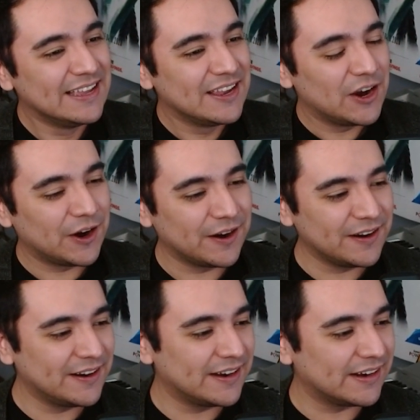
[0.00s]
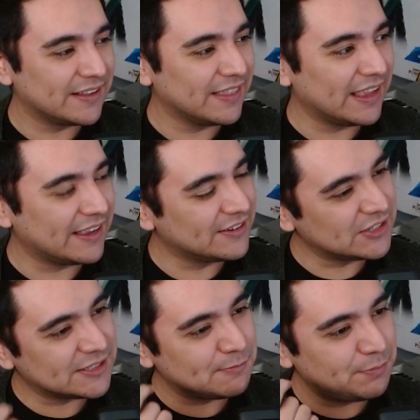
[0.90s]
her like
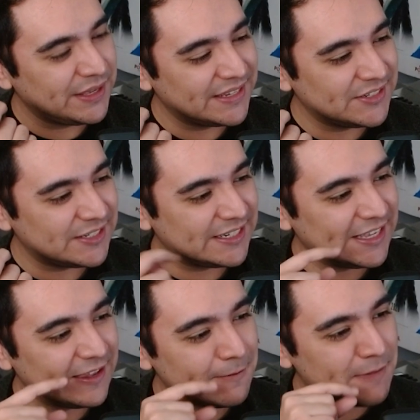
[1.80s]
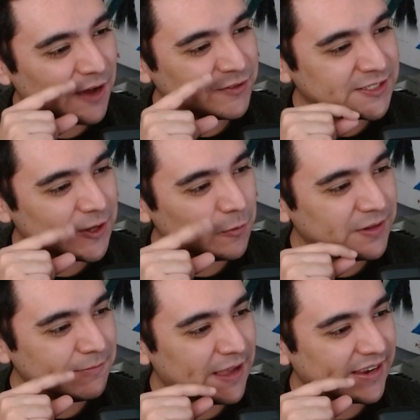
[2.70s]
just PNG and then mouth just
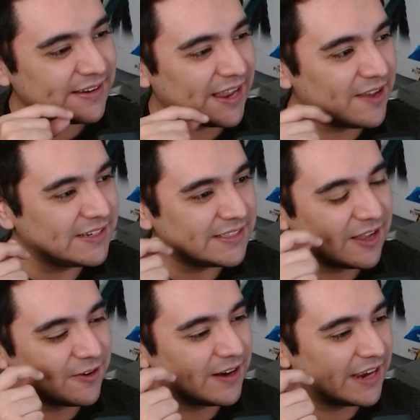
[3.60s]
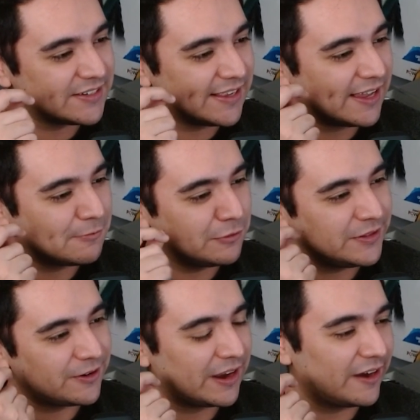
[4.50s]
opening back and down, and not her actually kind of
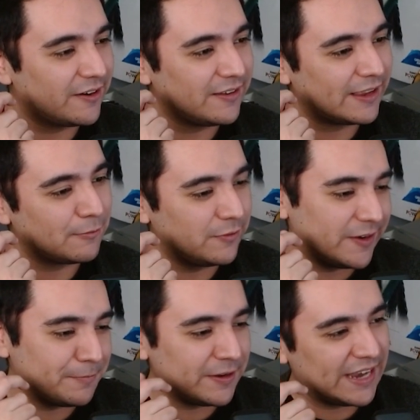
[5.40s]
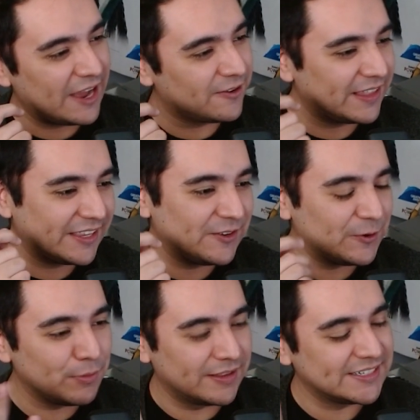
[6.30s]
moving their hair, like moving up and down, like, you
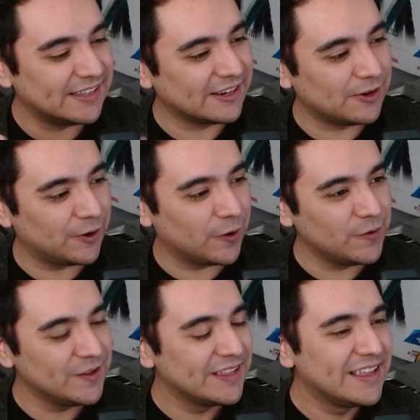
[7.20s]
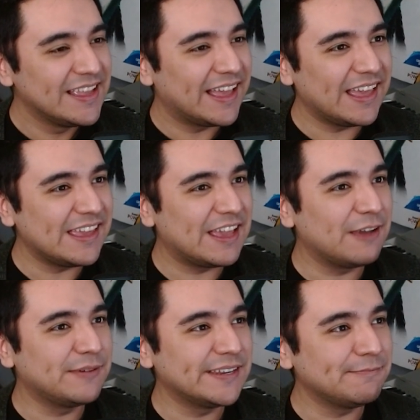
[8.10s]
know, blushing like a girl,
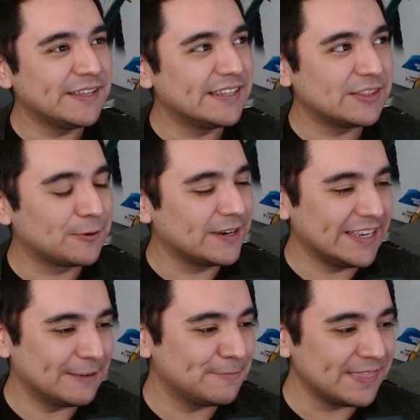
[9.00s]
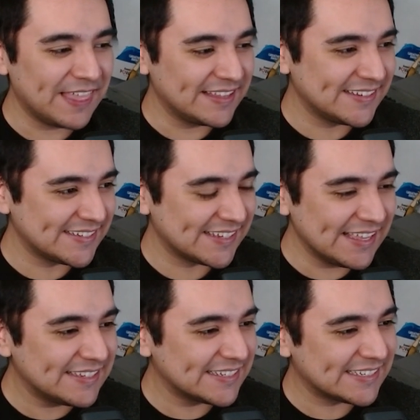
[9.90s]
it wouldn't have been a 3. But that's
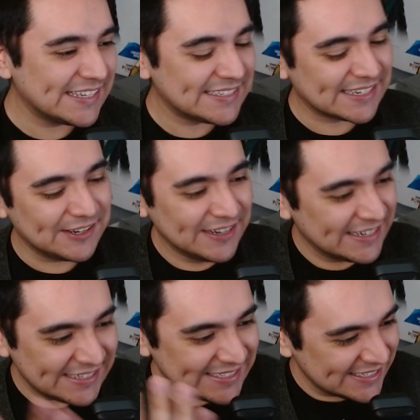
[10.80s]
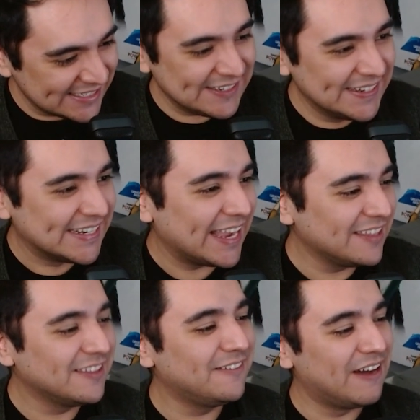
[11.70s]
it's good. It's just good. I
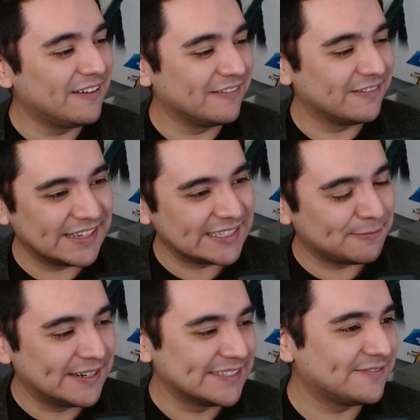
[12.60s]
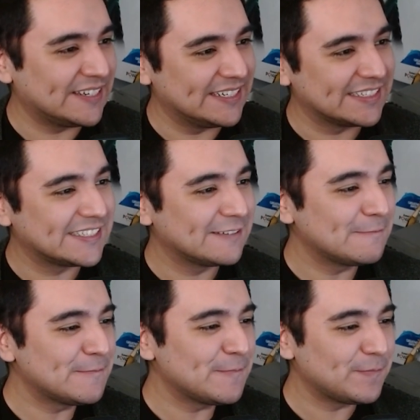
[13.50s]
love how expressive it is.
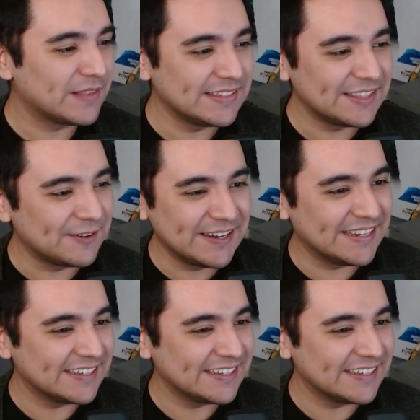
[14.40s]
It's a 3.